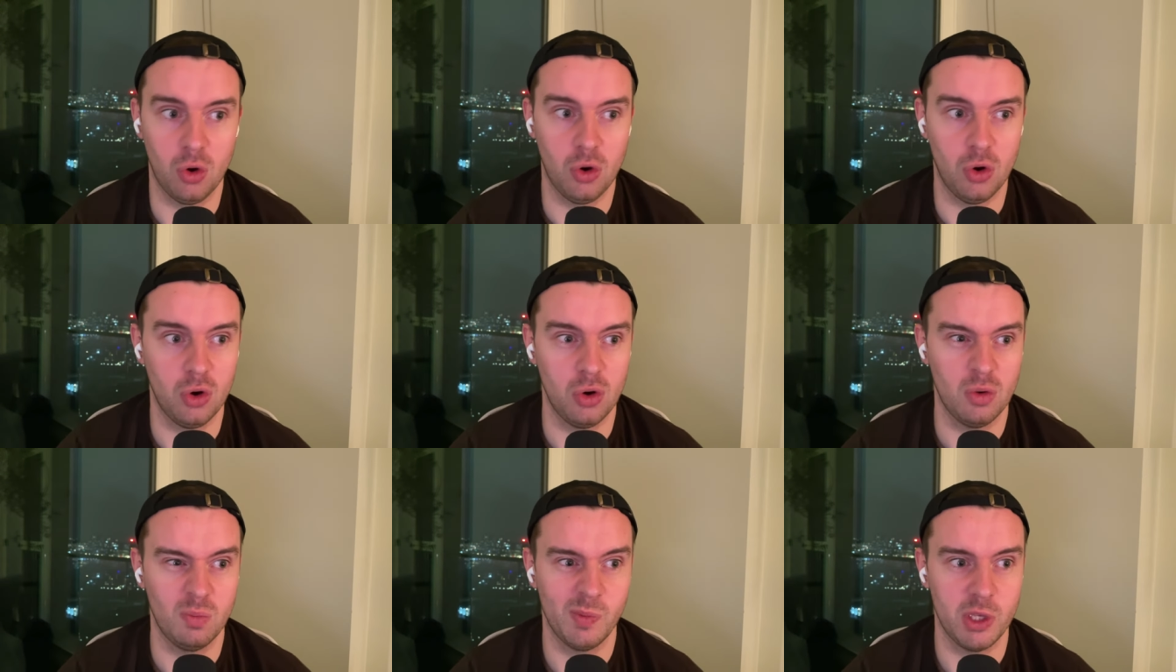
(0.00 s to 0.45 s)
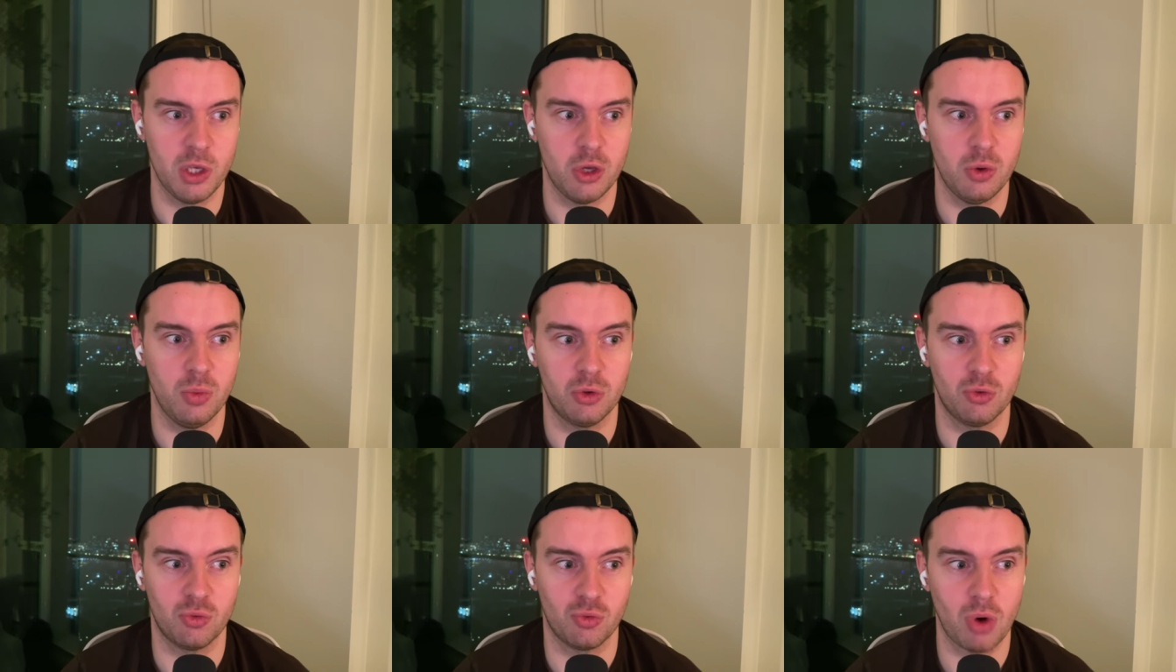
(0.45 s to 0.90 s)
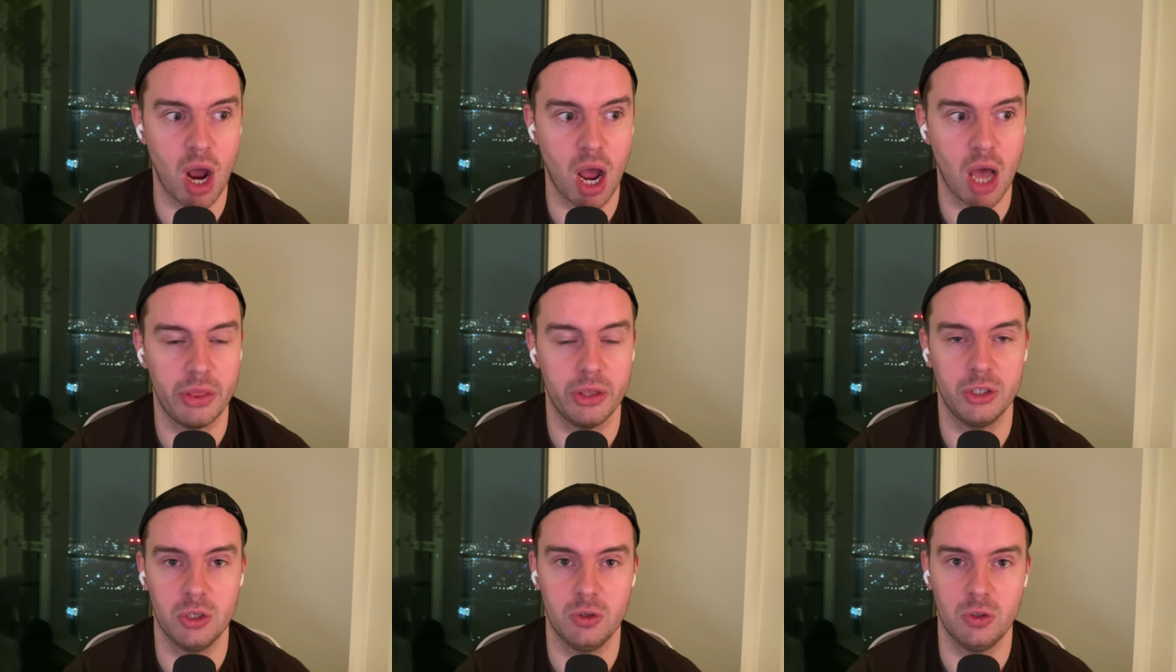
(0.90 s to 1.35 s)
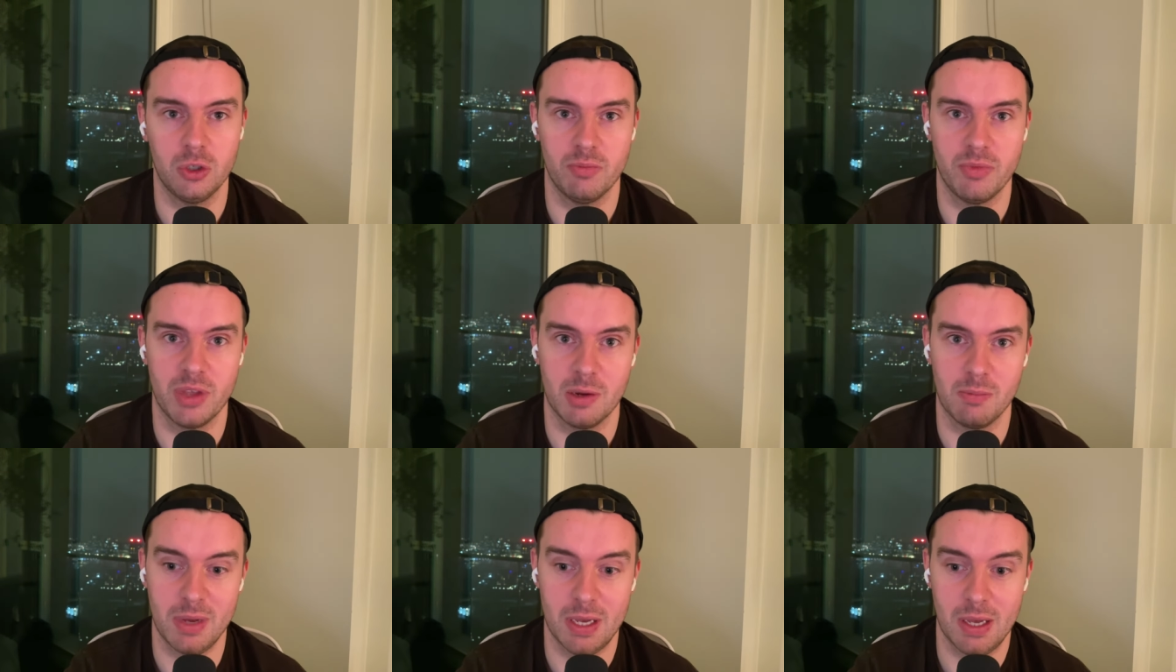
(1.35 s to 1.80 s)
or you would rather do
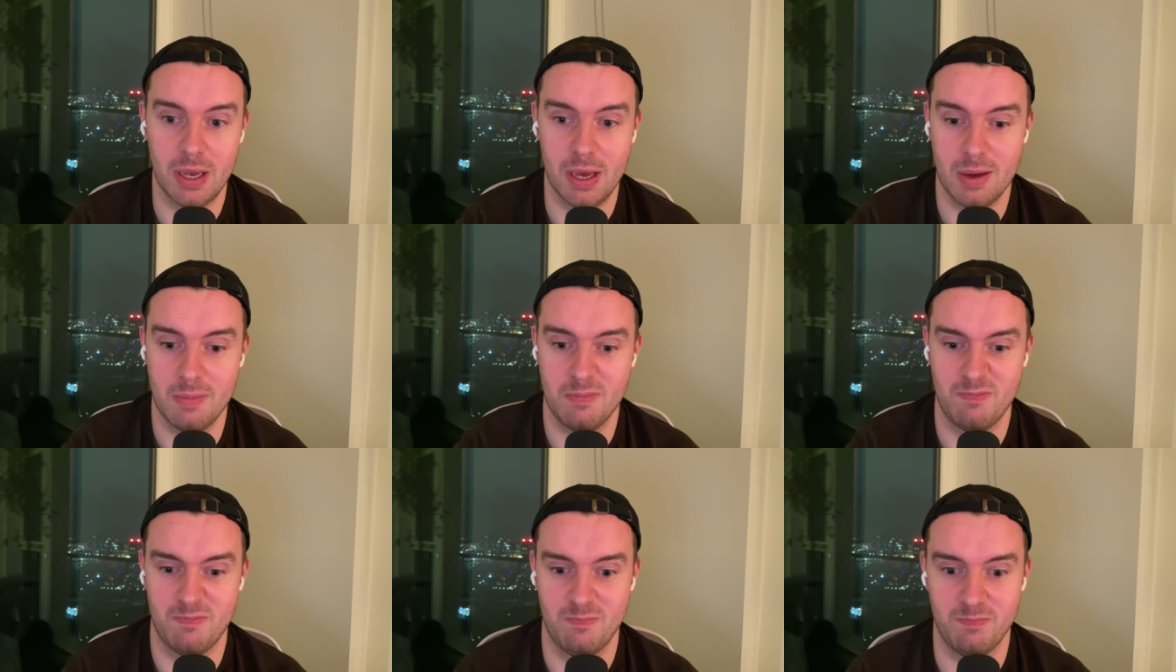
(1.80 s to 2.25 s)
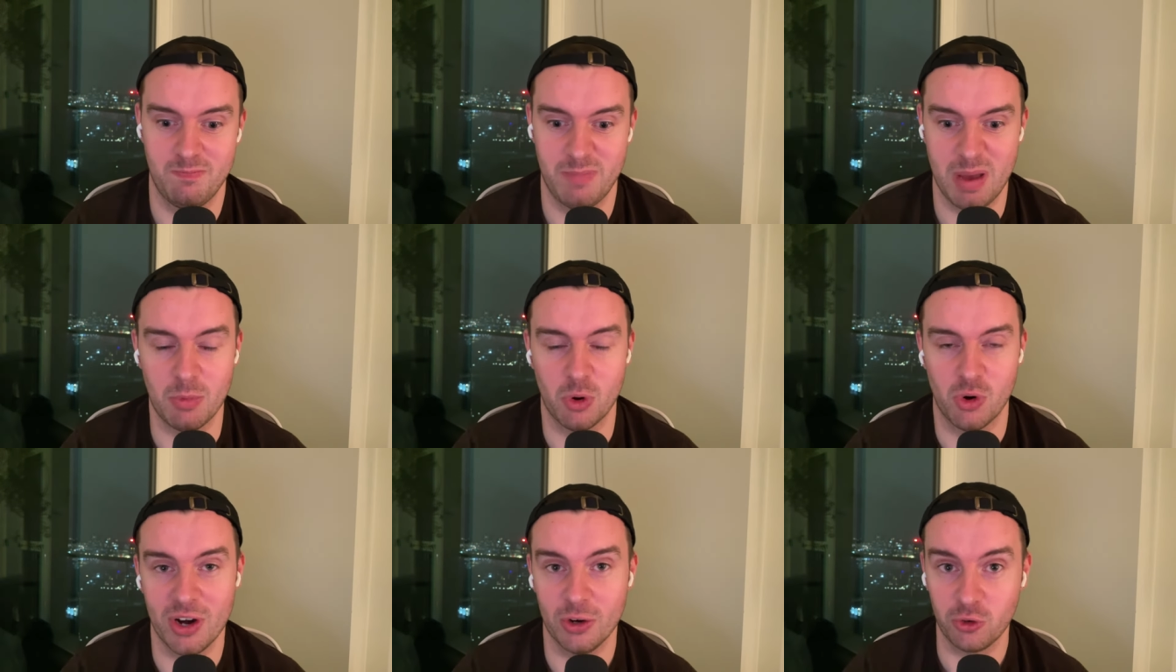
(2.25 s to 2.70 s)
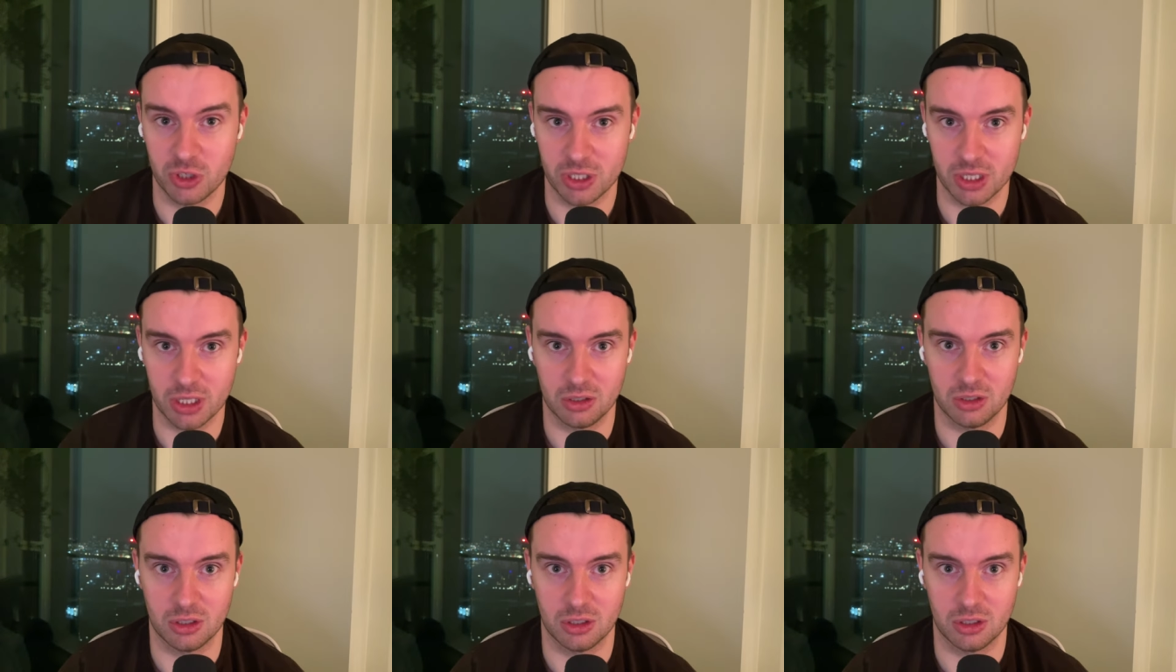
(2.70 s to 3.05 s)
something a bit, uh, bit more interesting.